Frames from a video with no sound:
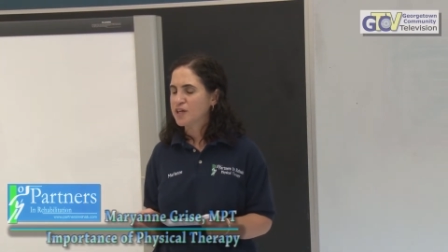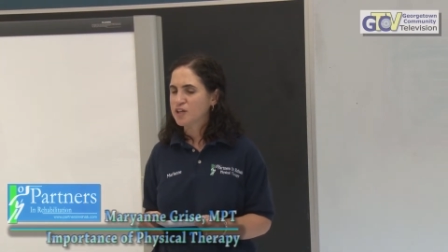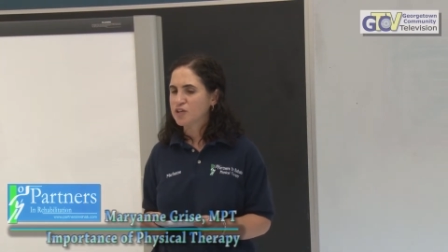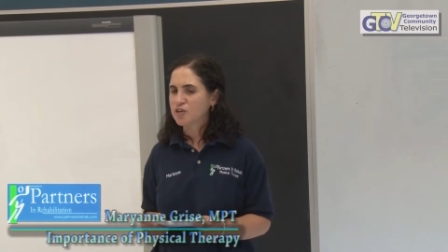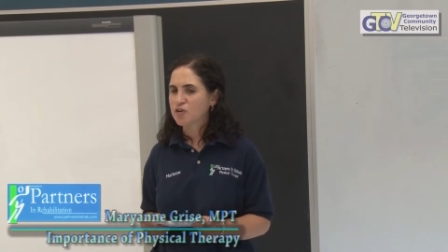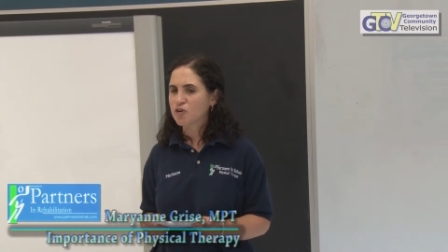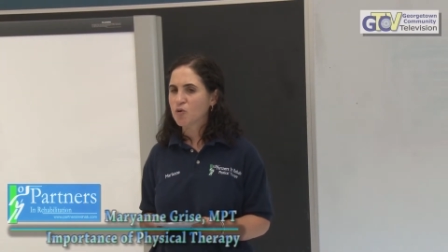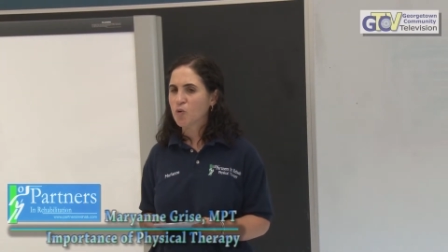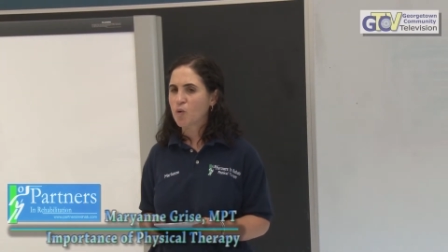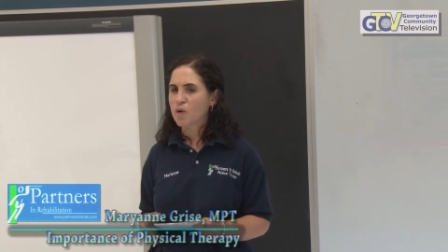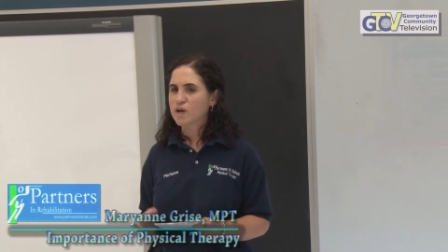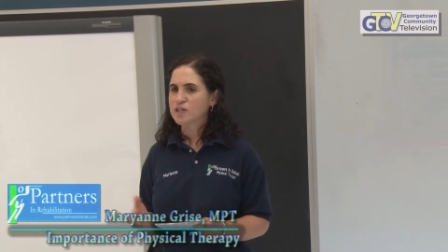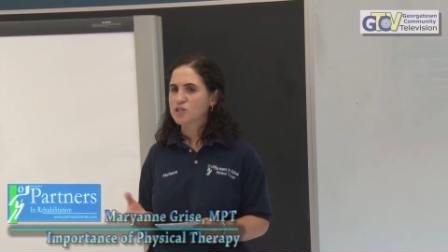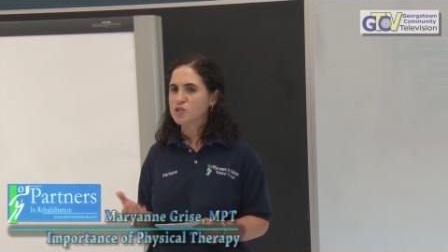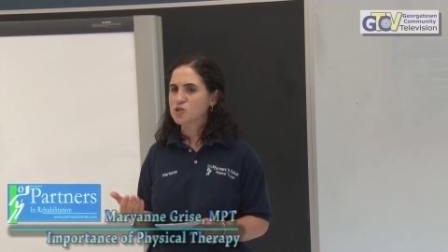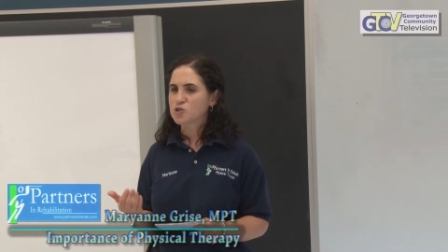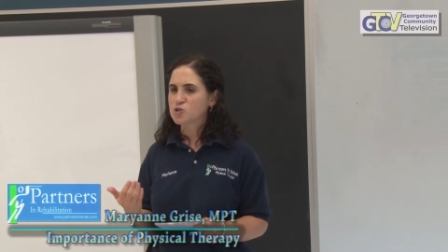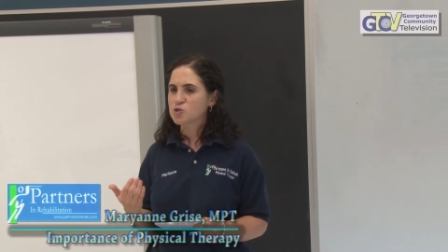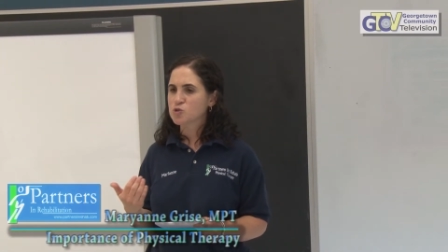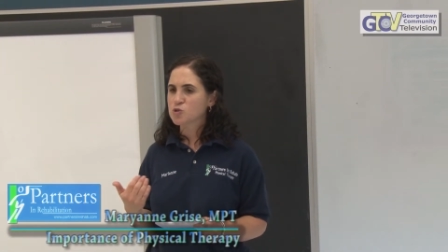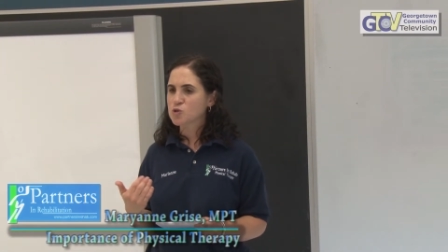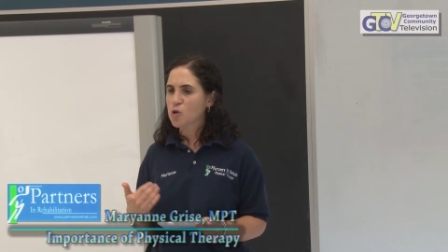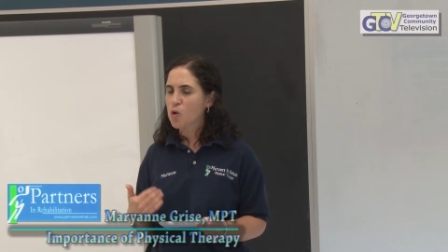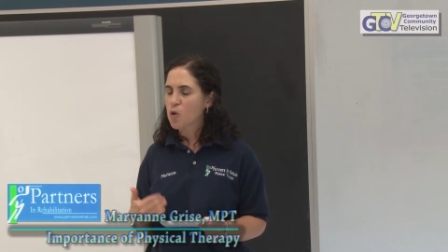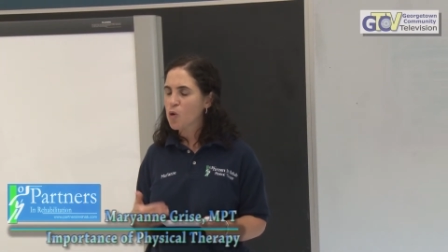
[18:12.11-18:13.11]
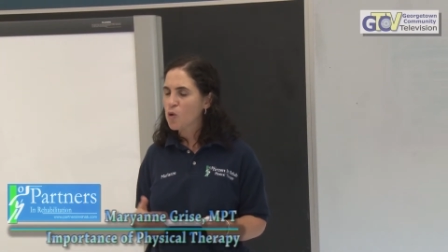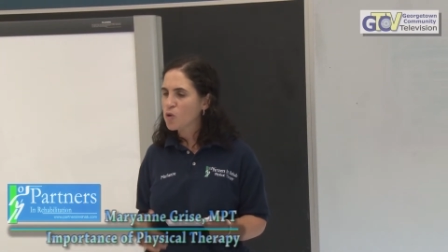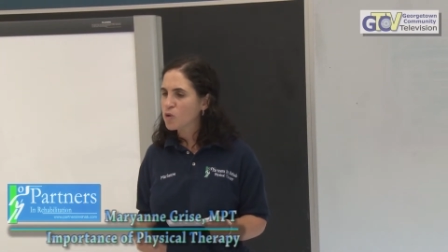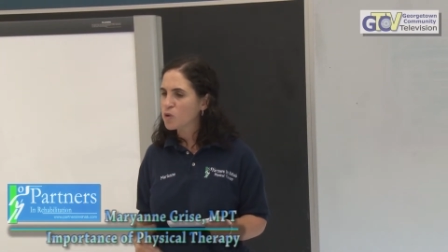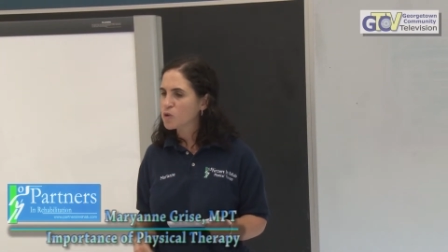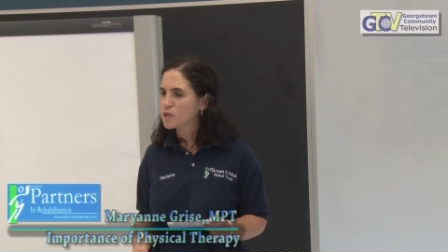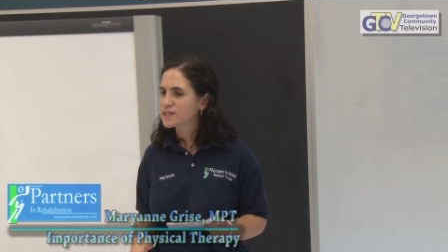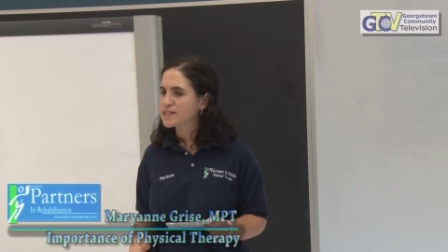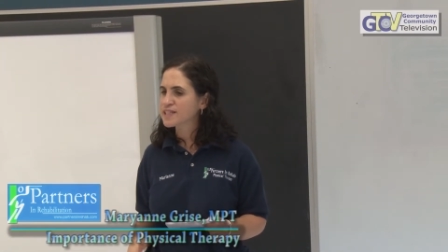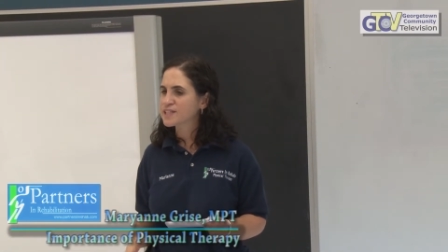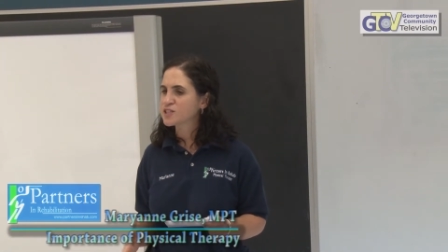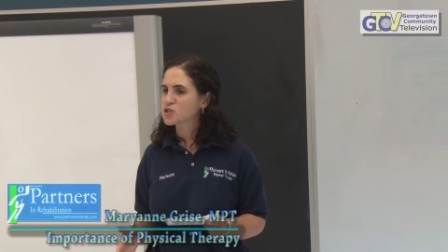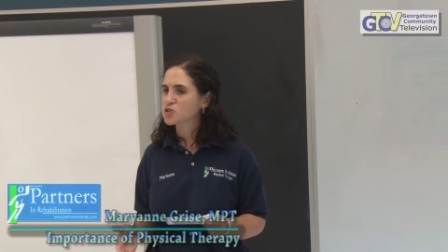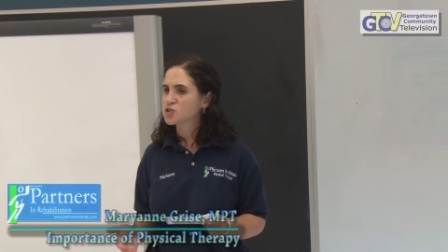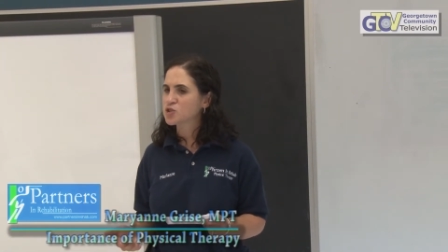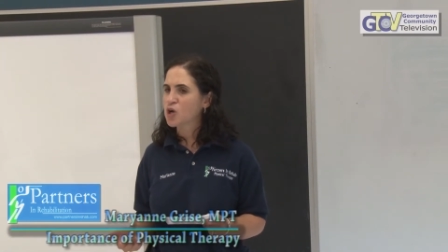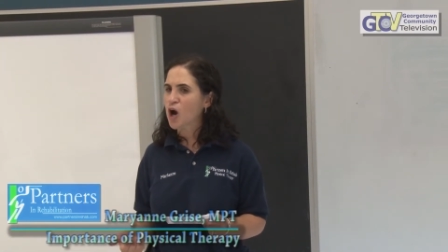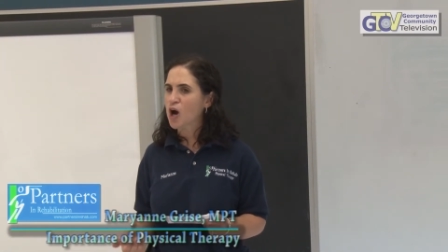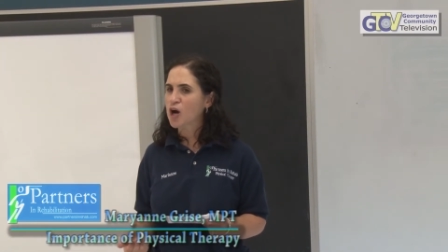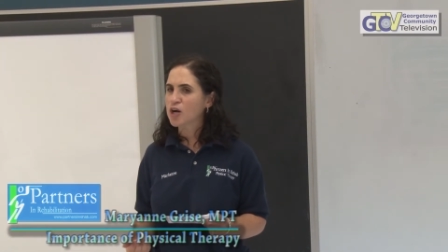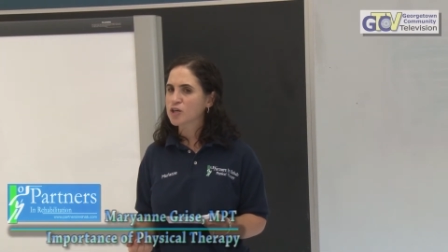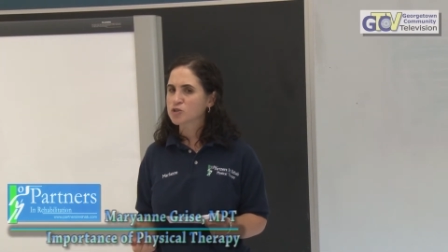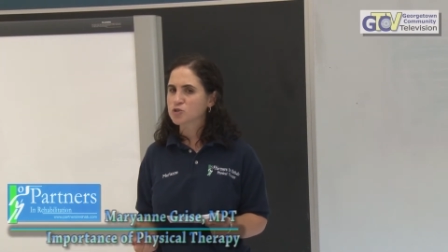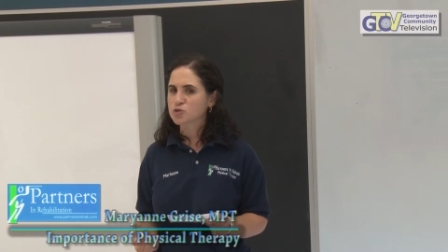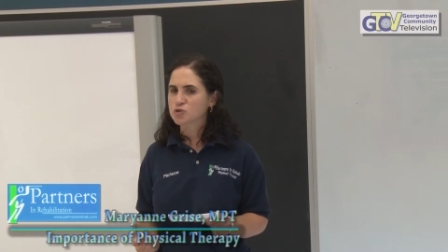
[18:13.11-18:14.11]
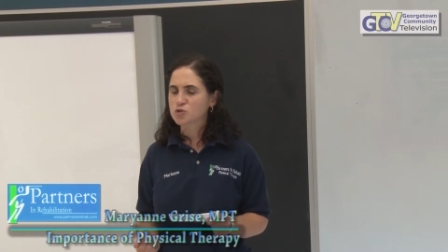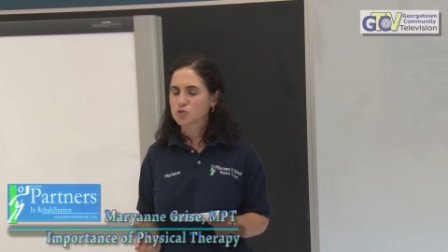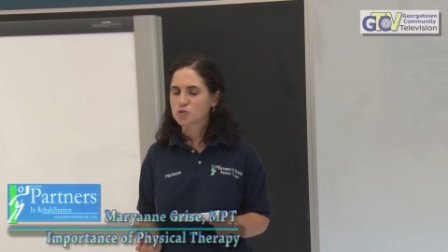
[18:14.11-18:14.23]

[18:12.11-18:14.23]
you're going to slowly start